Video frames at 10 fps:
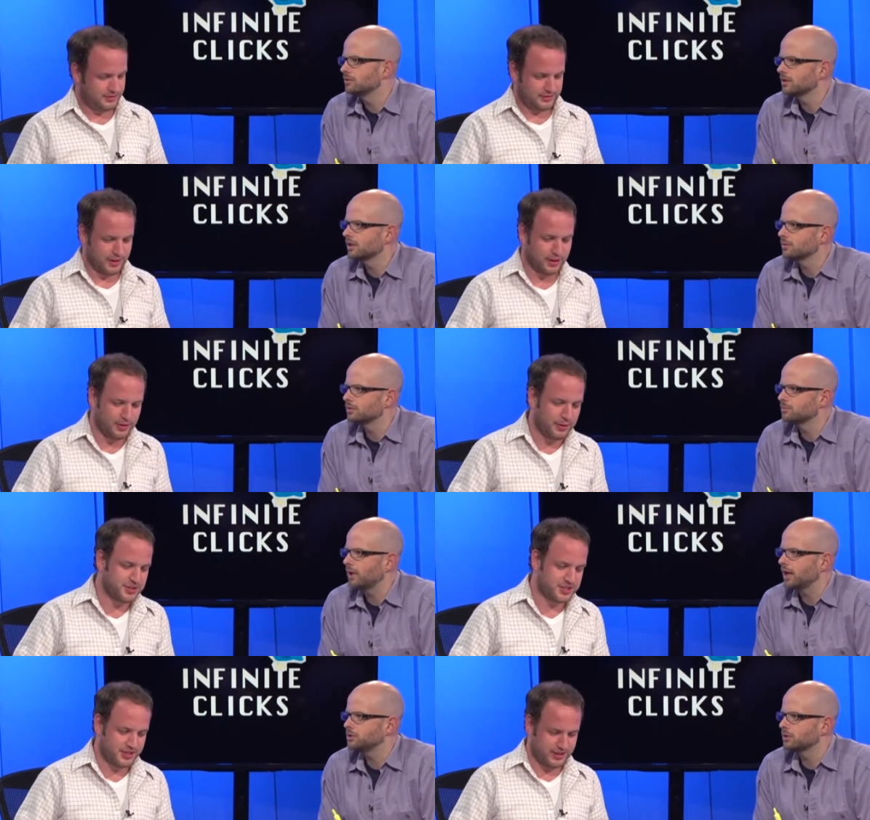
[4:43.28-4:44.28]
Speaker 1: Utah. That, oh, was, that
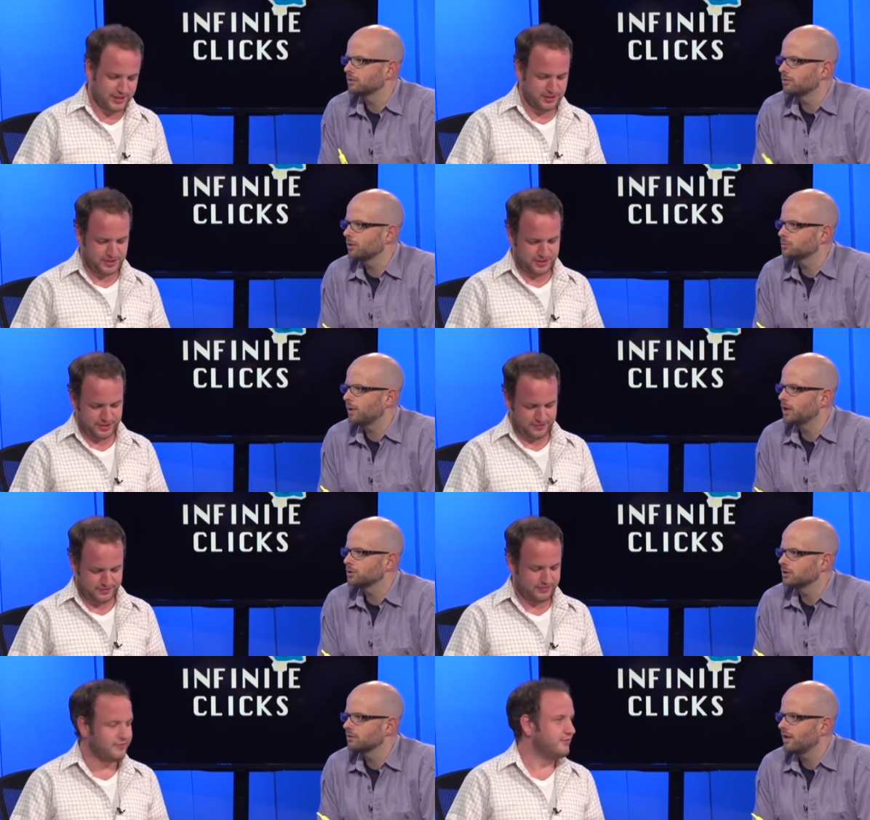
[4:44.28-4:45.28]
was Patrick. That was, that was uh,
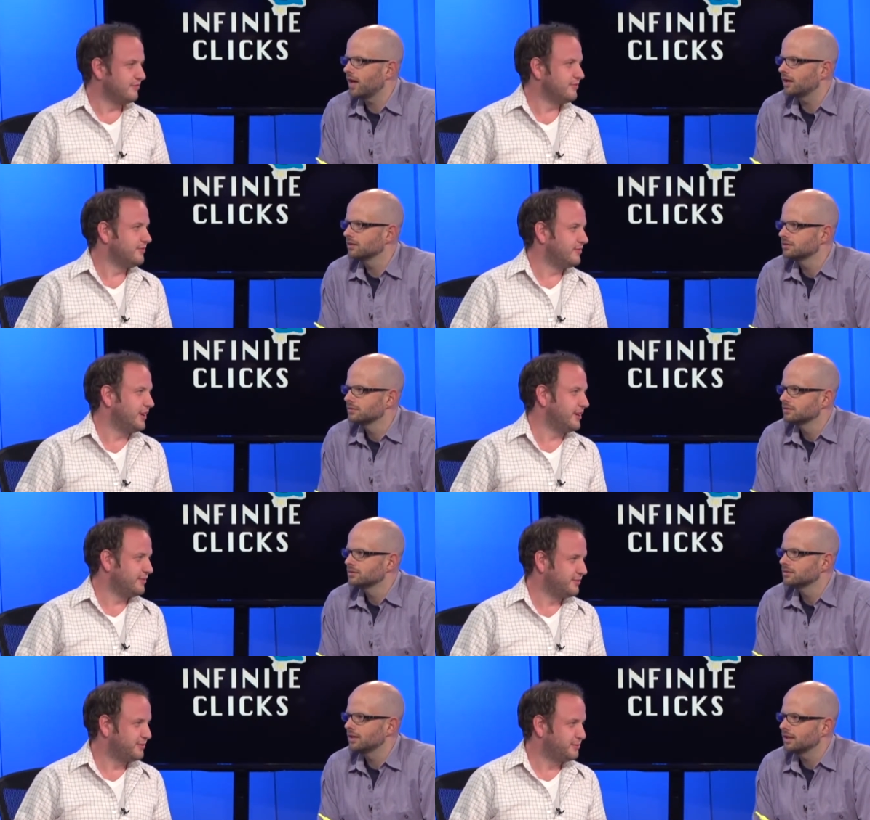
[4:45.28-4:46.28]
Patrick Nevada. Yeah.
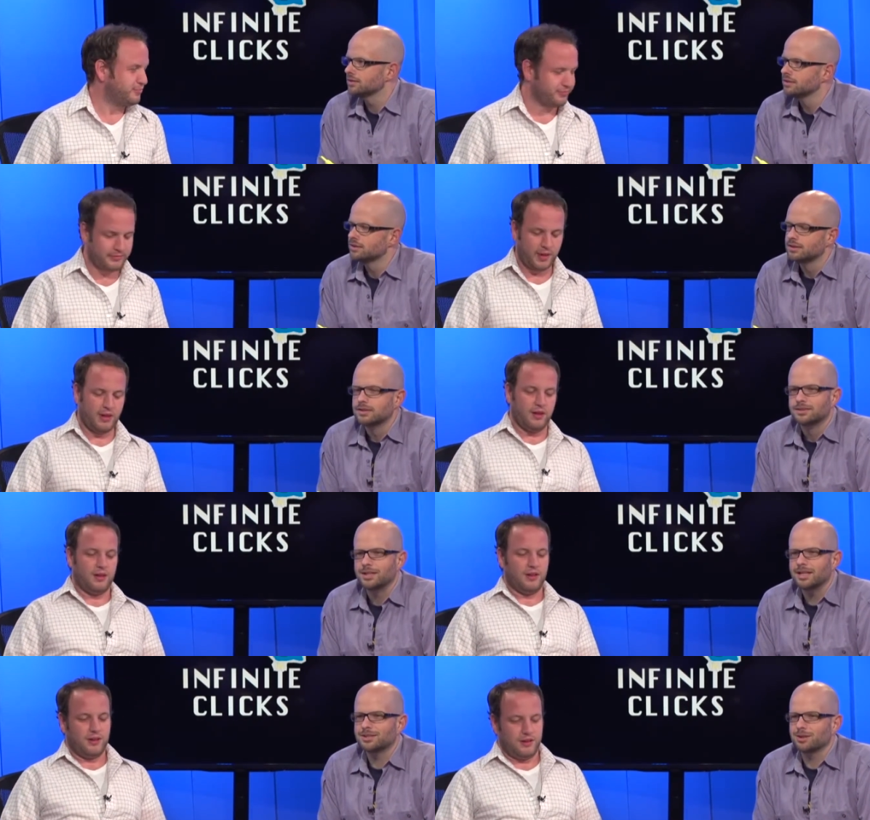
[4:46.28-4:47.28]
Yeah.
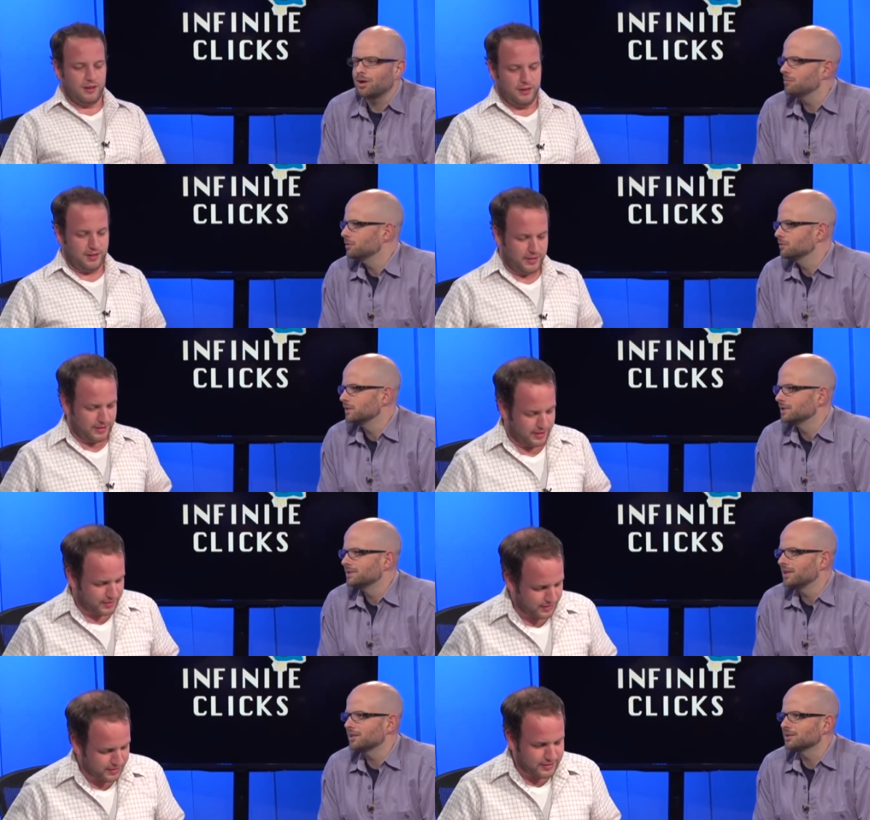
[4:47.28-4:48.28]
That's a great movie.
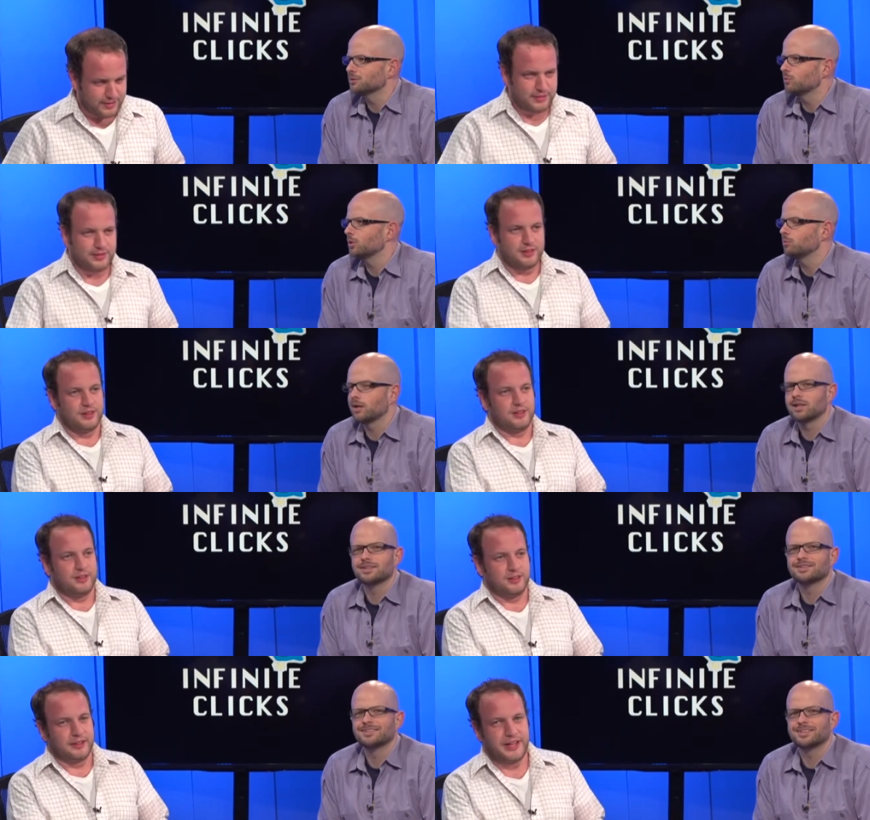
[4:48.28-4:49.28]
That, that was Point Break.
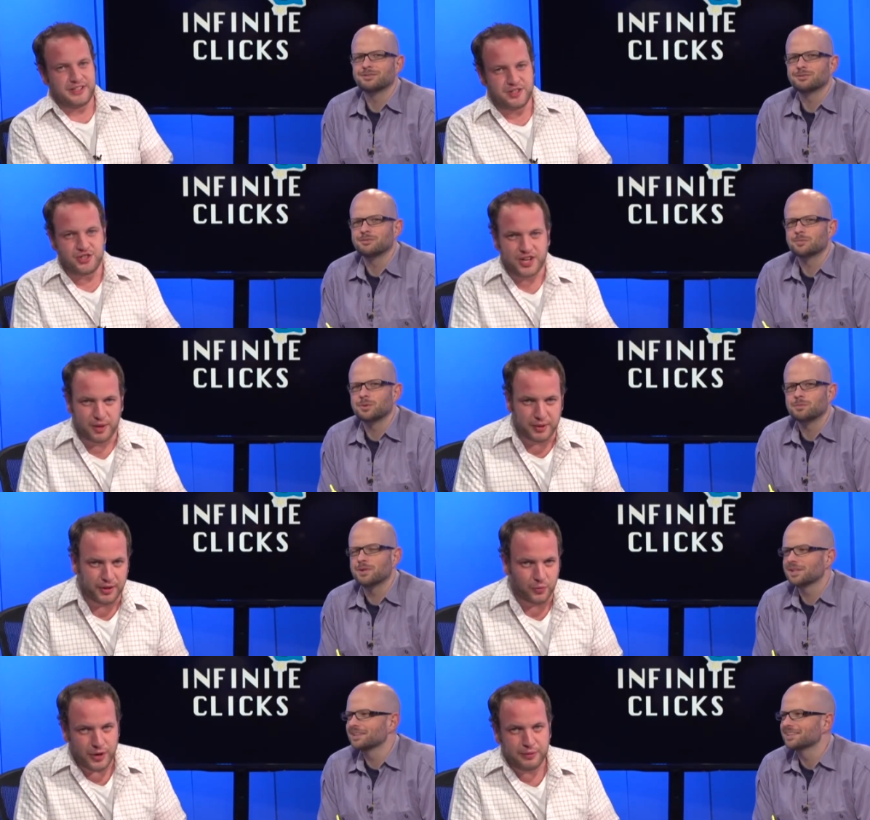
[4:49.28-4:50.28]
Speaker 2: Ladies and
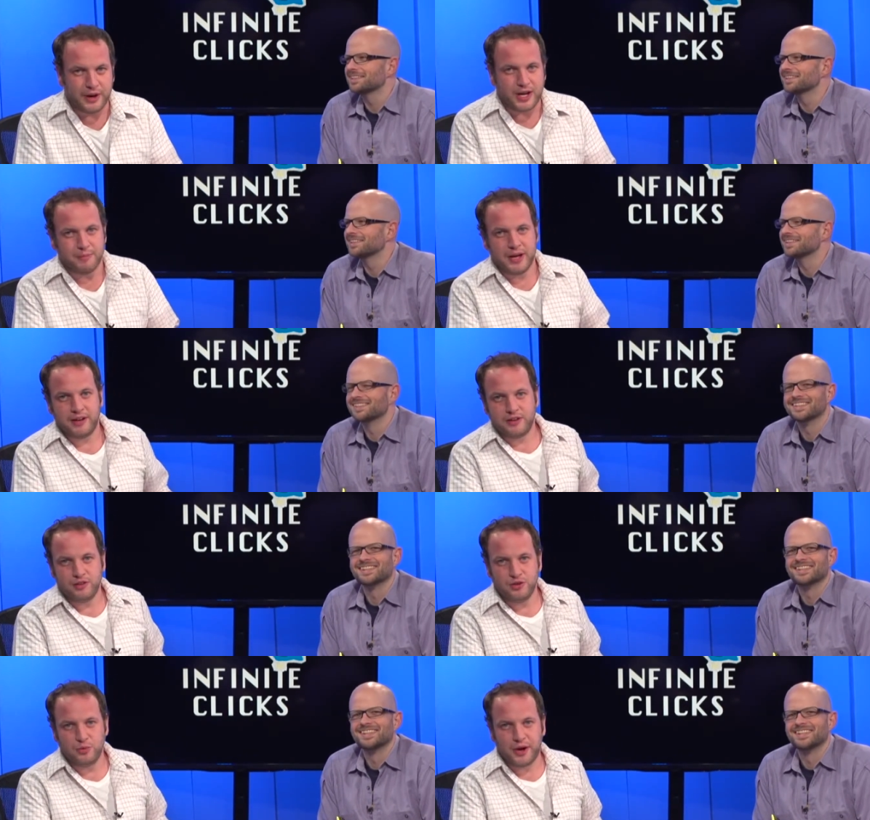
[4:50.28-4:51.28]
gentlemen, we
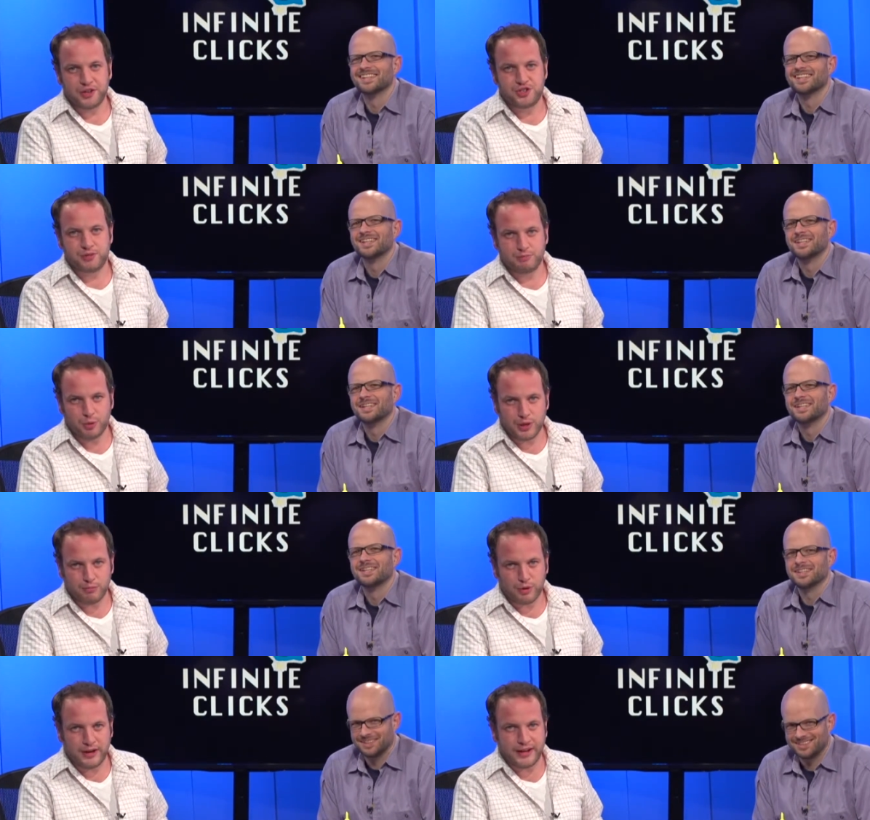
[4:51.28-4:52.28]
recommend you watch
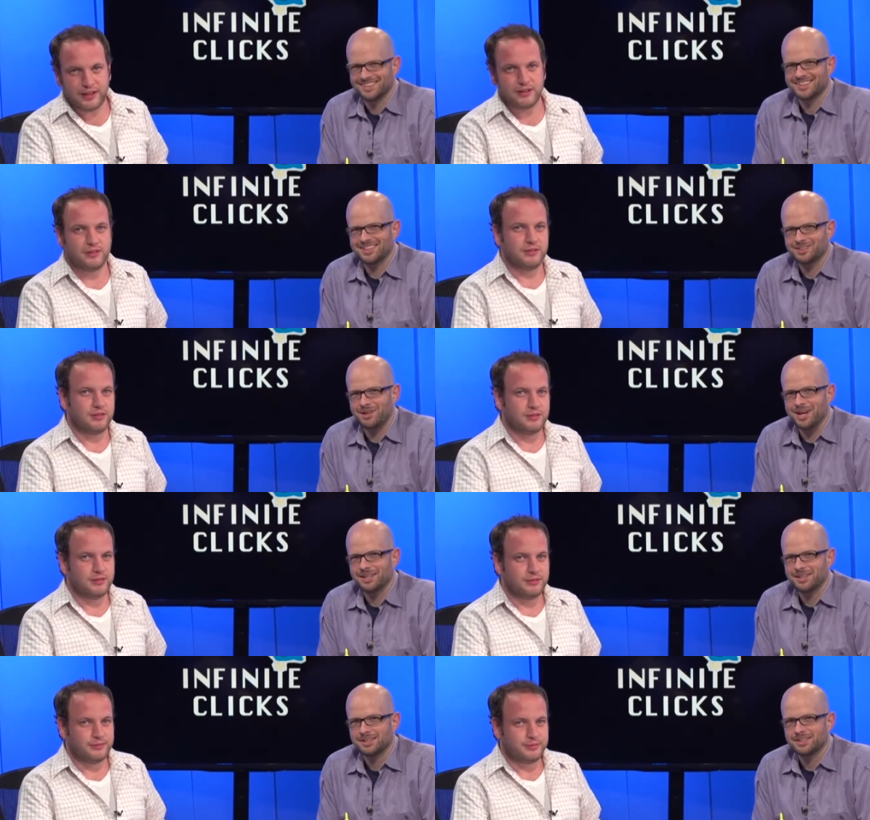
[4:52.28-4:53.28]
Point Break. That's
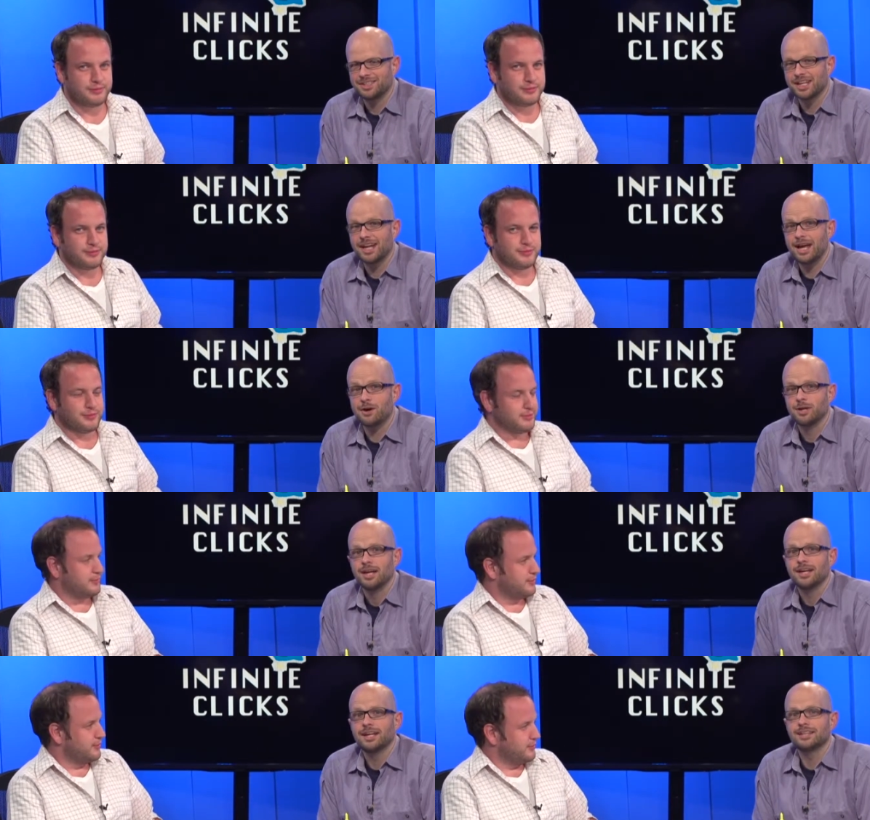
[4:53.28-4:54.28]
Speaker 1: right. Check it out.
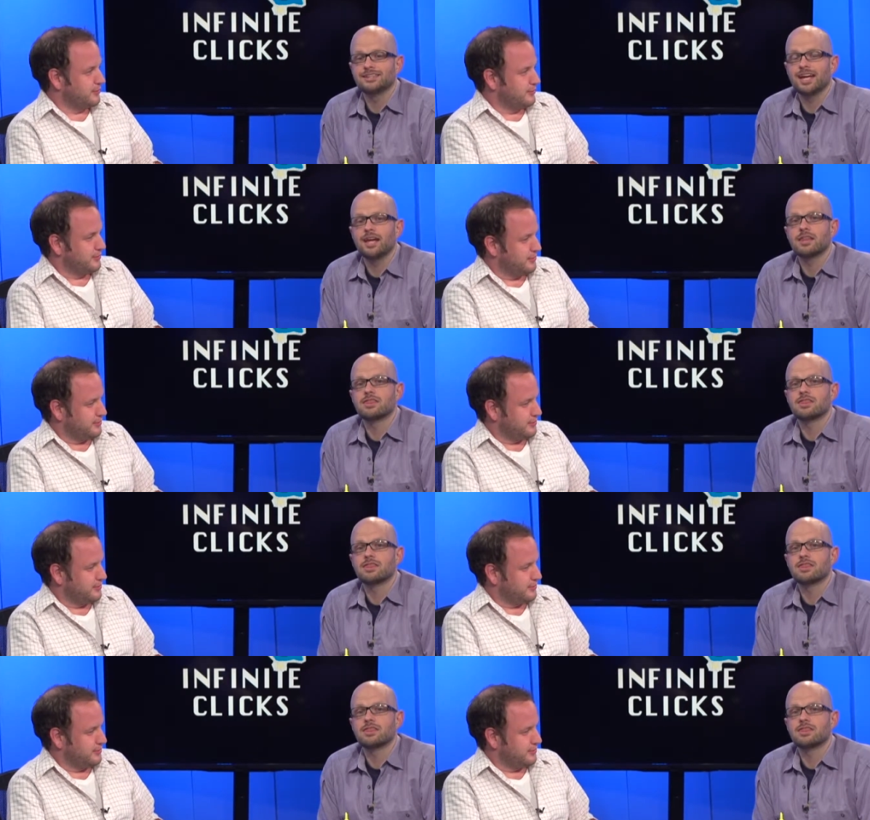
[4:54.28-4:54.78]
It's a